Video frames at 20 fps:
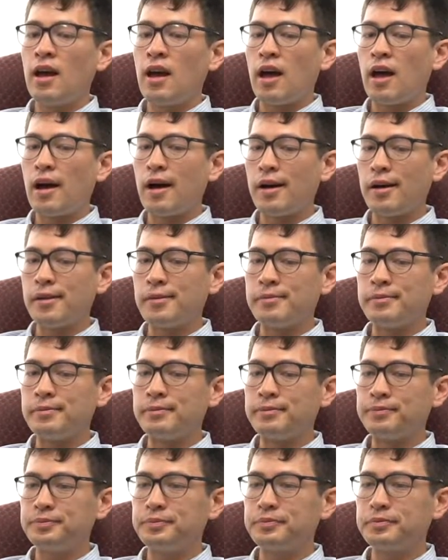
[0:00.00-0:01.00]

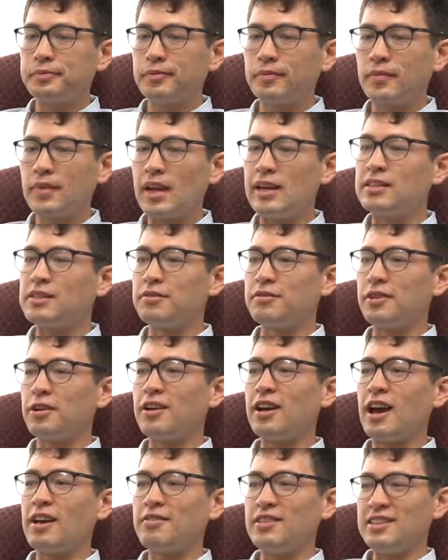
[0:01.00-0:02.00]
It's a
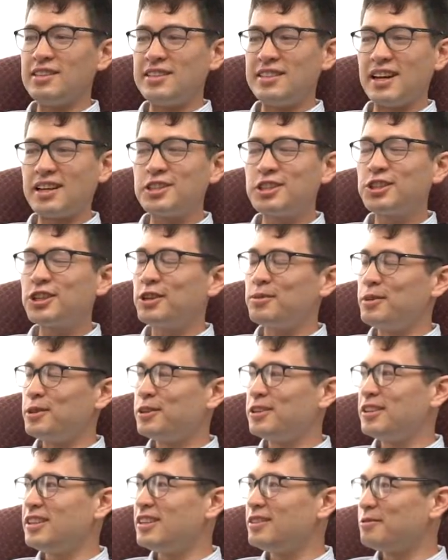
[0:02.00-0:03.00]
very heavy Dutch
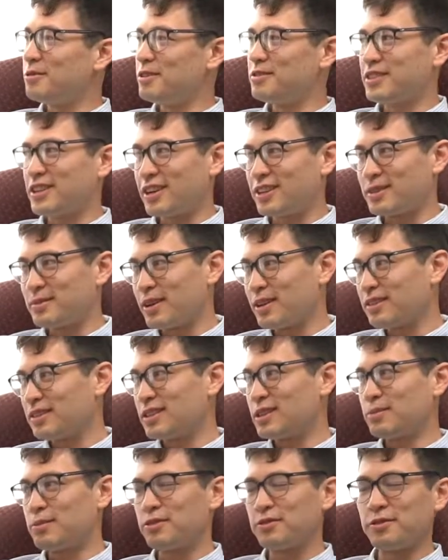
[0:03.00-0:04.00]
community. We've talked about
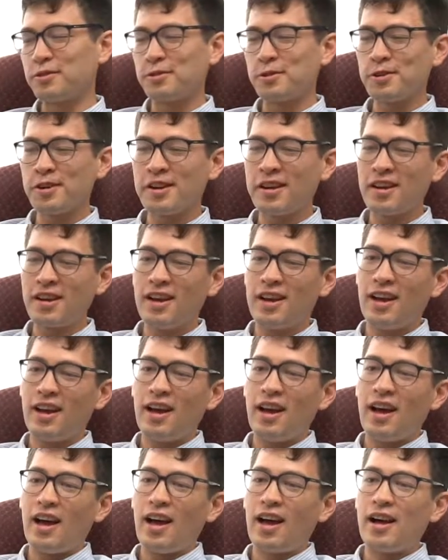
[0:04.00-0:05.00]
this before,
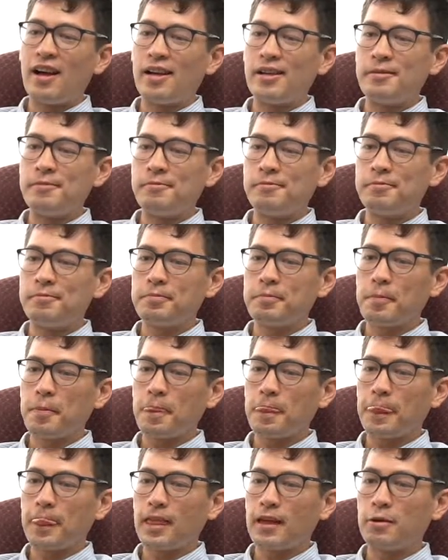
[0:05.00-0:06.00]

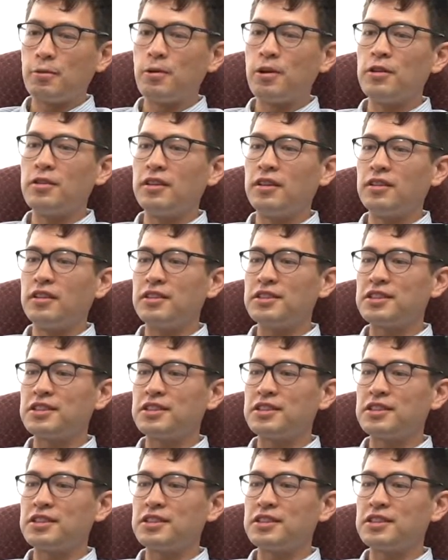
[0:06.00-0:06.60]
where the